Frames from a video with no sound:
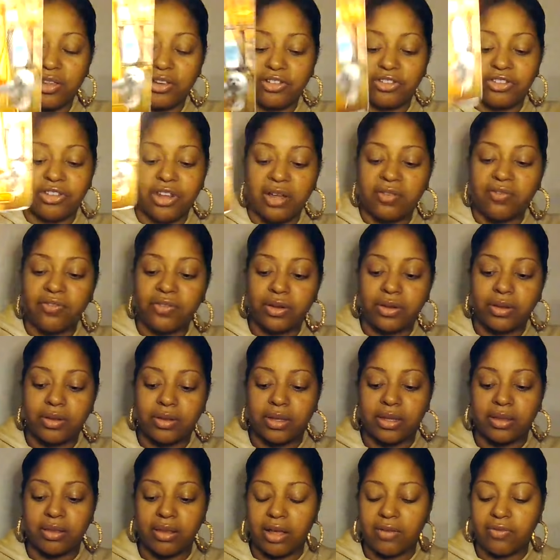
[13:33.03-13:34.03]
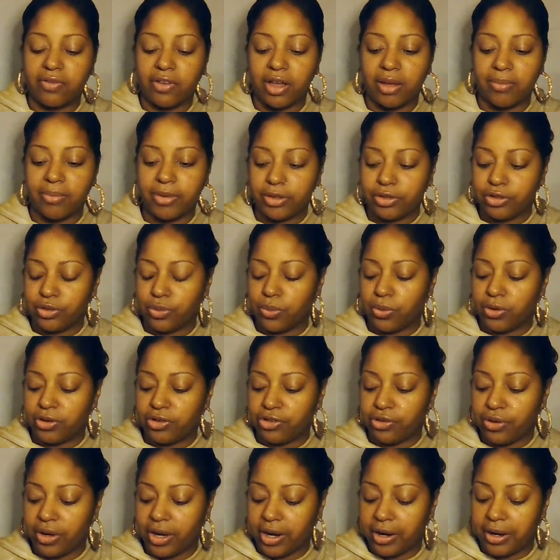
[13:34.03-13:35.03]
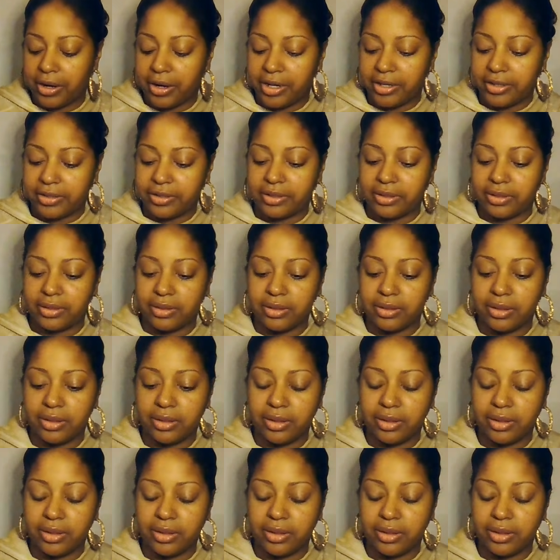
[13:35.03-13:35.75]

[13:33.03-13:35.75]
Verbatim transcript: There's definitely love coming towards you, Aries.